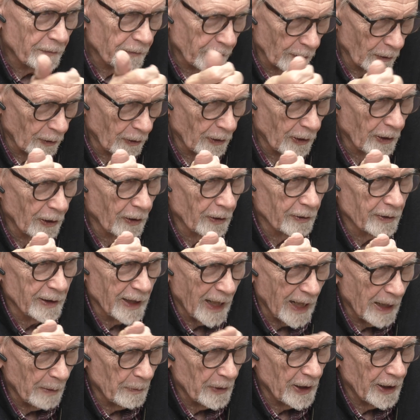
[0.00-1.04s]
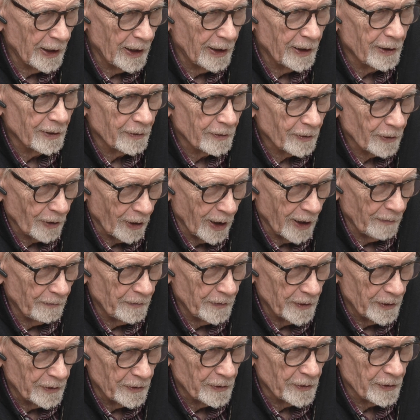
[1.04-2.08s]
floral dominated
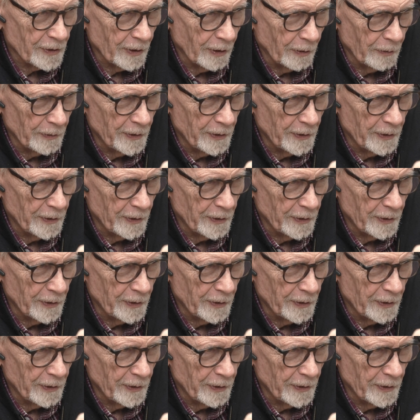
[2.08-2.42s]
coffees. So